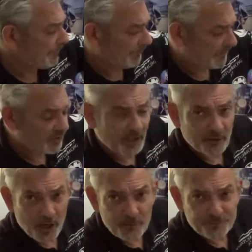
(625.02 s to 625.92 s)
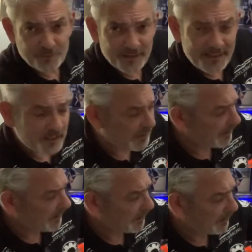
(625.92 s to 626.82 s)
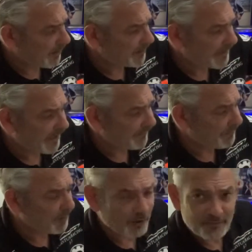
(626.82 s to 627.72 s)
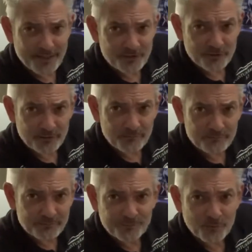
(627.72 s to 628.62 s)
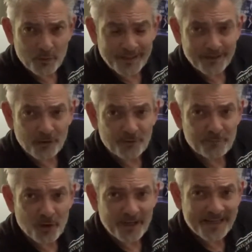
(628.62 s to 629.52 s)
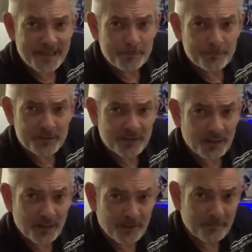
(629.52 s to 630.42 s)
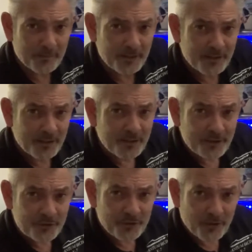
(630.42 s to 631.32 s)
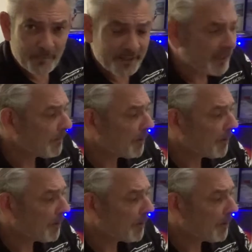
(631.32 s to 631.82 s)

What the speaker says: So hopefully I won't have my race suit falling off my hips should I become